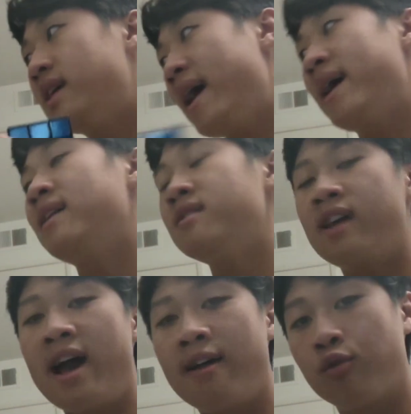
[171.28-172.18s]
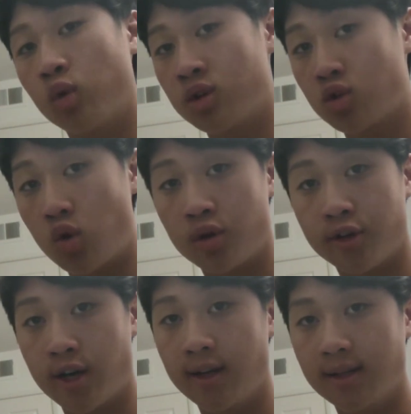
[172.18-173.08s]
tend to have worse corner
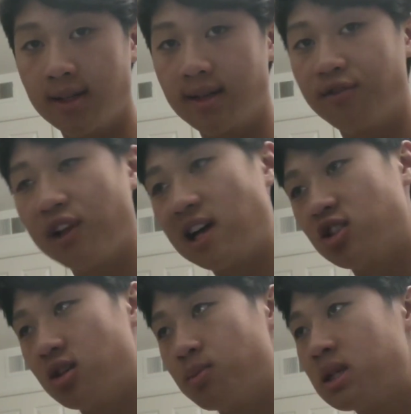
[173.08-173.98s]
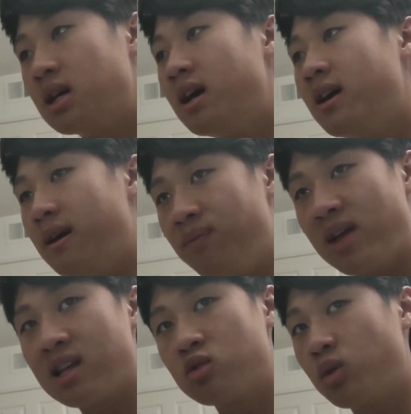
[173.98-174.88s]
cutting than flagships. And
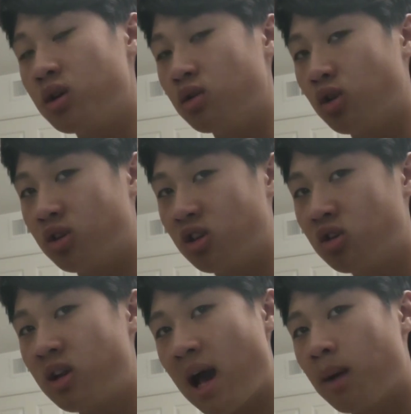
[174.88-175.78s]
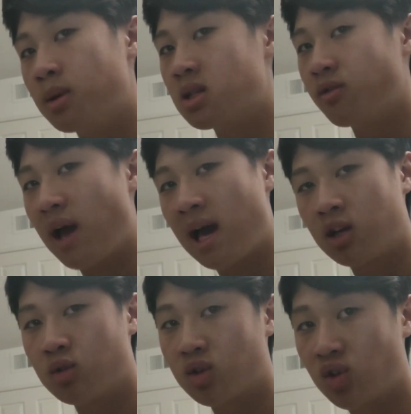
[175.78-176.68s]
that's where you learn the good habits of
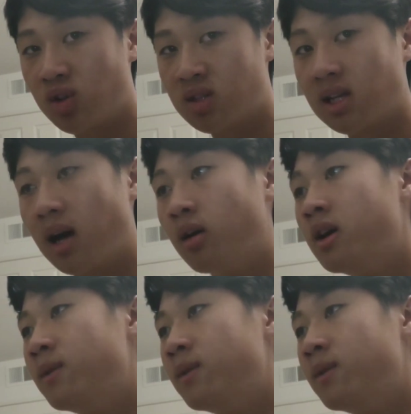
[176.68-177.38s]
accurate turning style.